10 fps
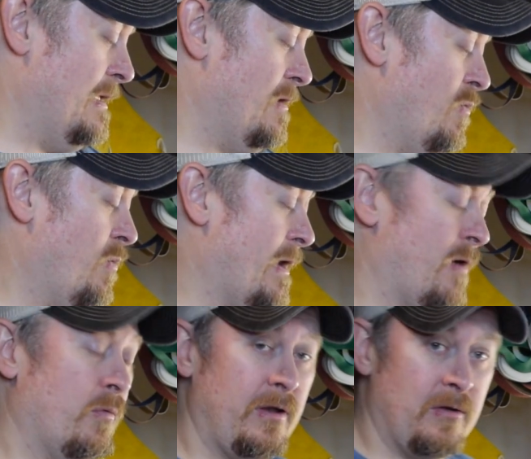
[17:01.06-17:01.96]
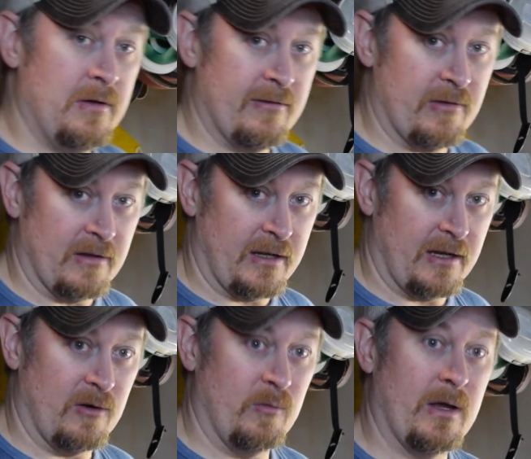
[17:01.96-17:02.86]
What I would do differently,
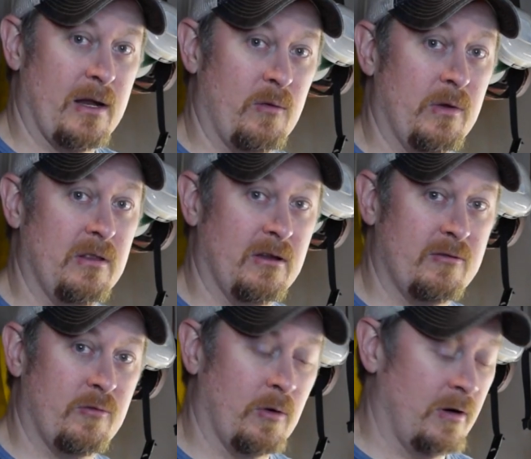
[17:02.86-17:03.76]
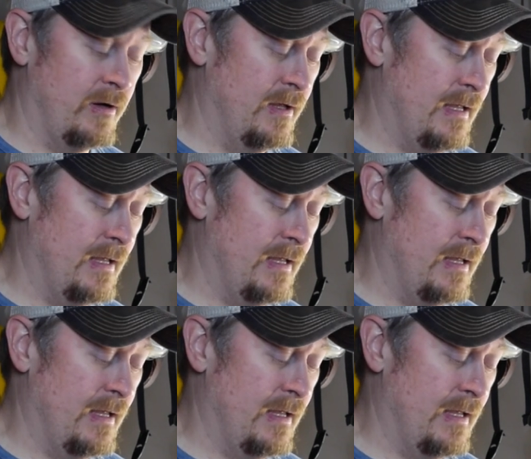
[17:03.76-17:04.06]
or what I would look for,